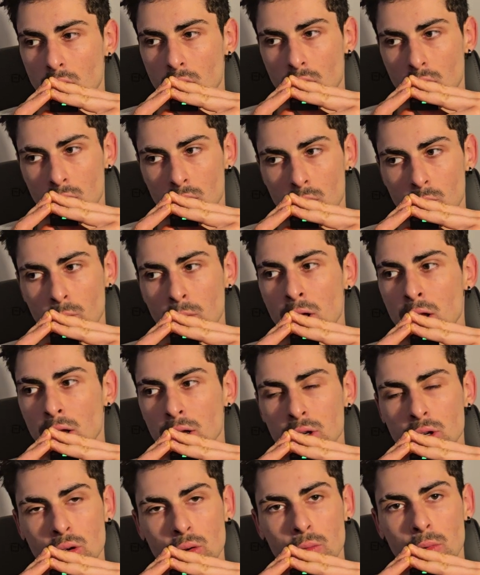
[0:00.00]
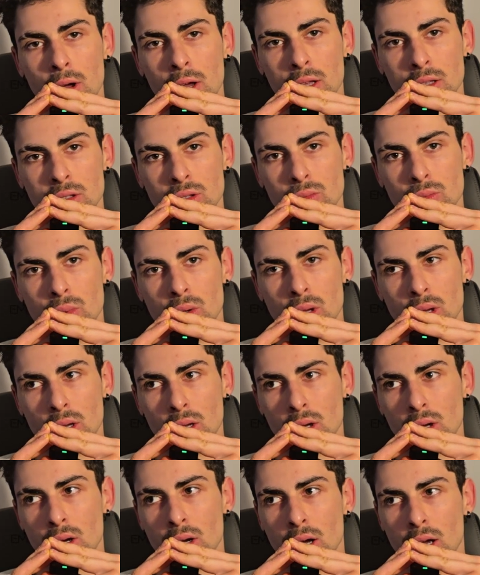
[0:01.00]
are well on your way to
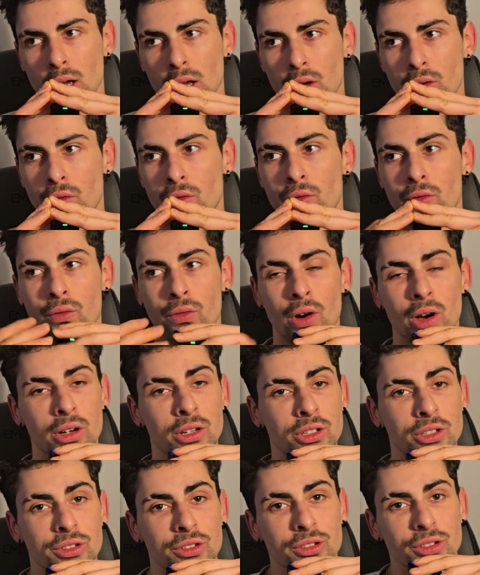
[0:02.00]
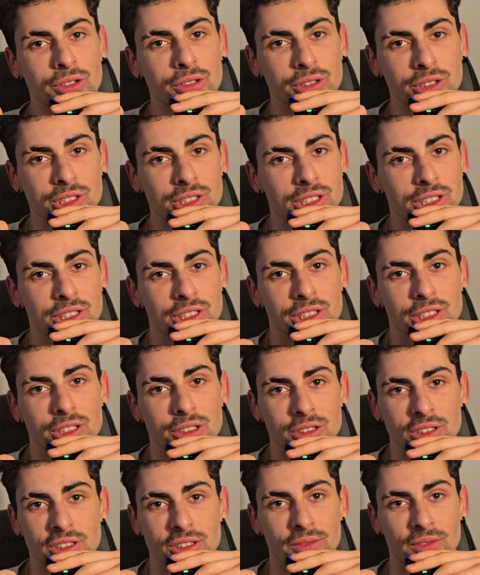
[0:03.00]
being a functional citizen
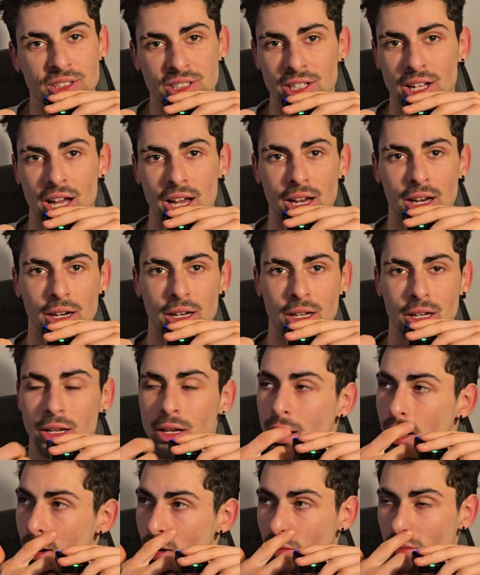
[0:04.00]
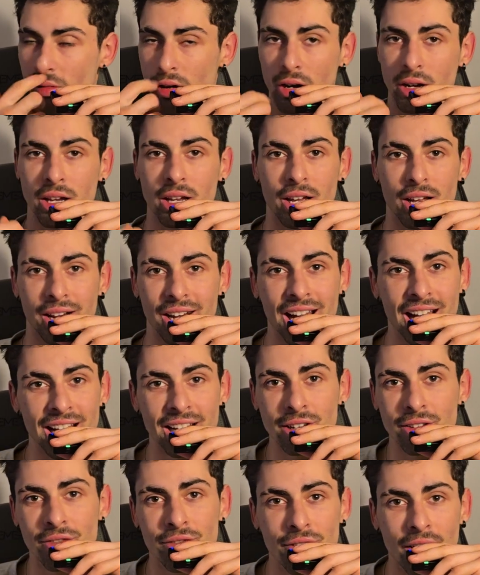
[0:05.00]
of society, working a
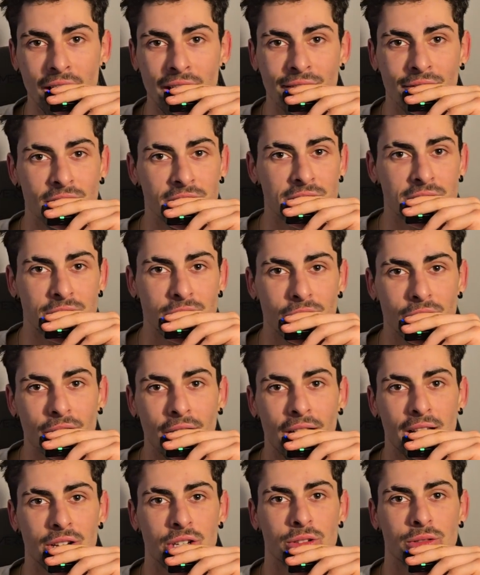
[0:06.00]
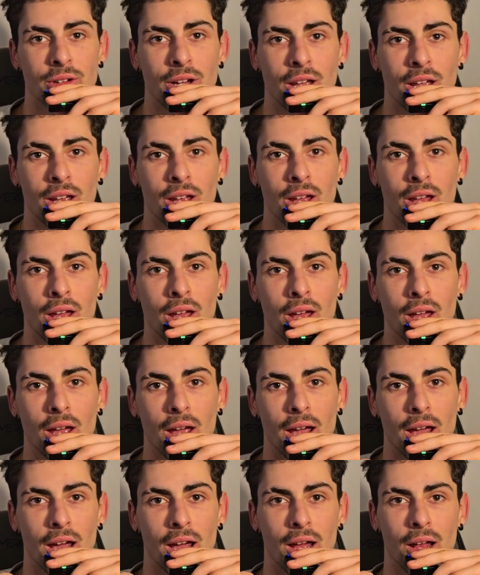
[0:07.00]
9 to 5 once you graduate
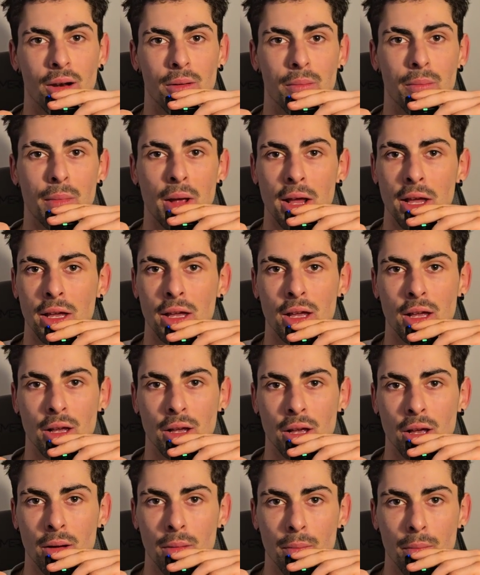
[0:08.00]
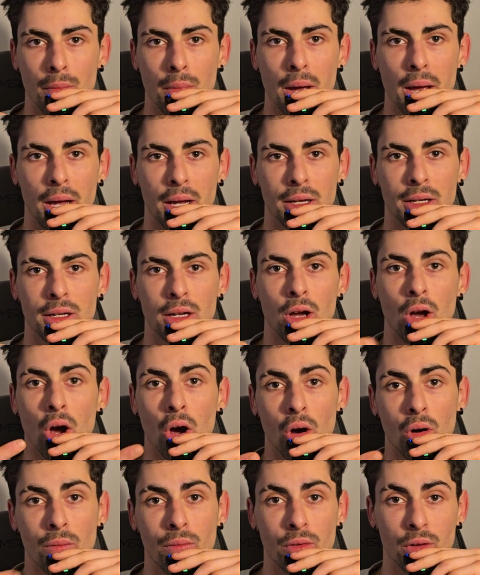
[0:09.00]
and making bank.
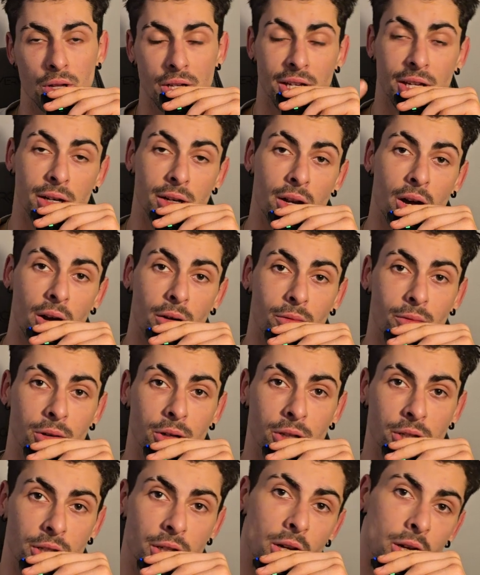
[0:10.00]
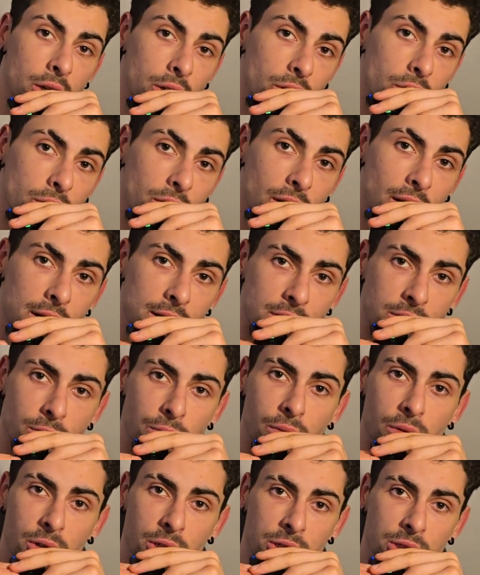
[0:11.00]
Hopefully, not really. You guys are
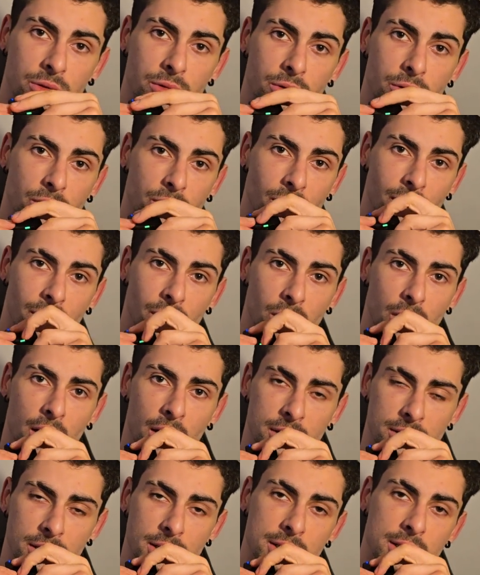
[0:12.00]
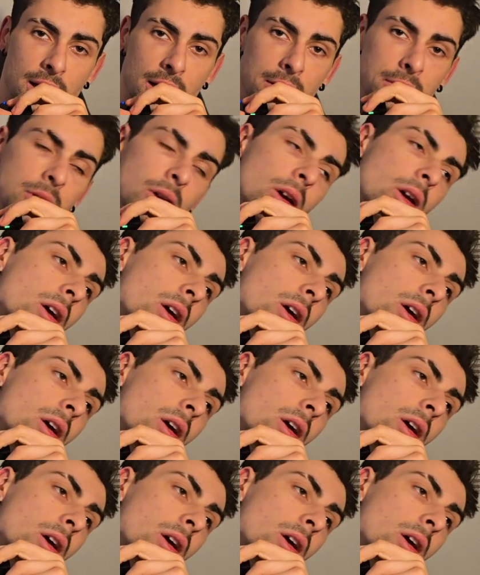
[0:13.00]
pretty screwed if you get into debt.